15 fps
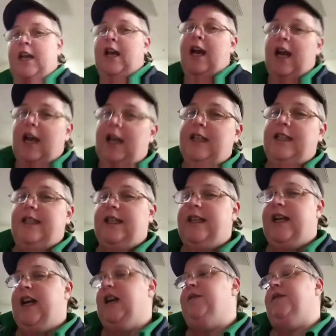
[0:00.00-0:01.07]
I did
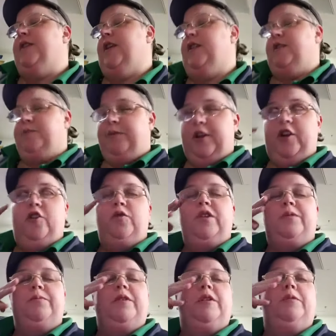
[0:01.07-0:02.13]
have another meal with
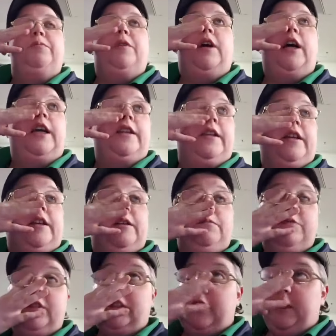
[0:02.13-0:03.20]
me, but I think I'm
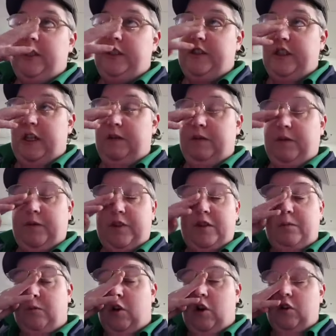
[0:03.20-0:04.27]
just gonna save it for
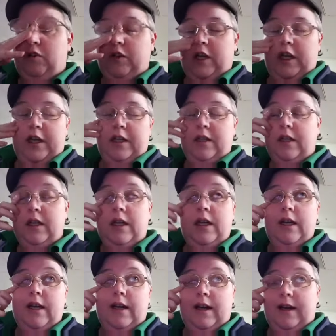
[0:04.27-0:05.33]
tomorrow night.
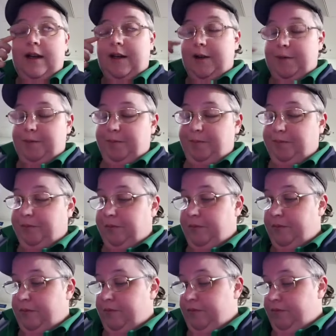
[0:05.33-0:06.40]
And
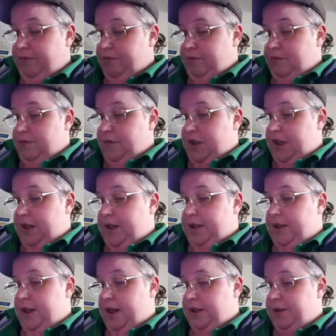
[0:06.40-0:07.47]

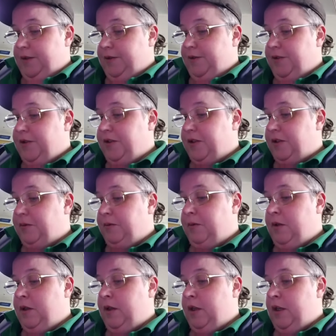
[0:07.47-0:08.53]
yeah, so
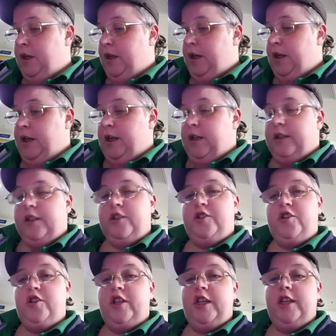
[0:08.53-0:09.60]
the
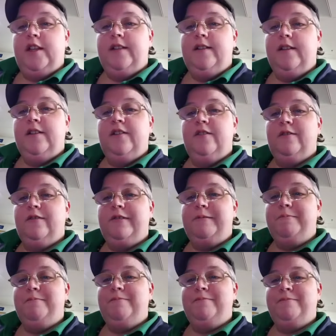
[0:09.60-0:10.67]
journey continues.
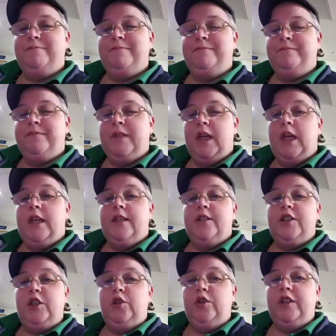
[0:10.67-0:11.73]
See
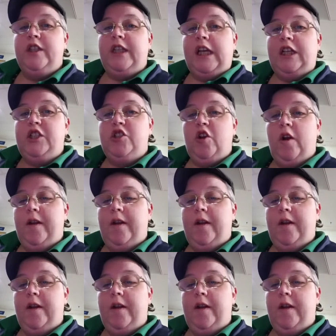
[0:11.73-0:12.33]
you in the next shot.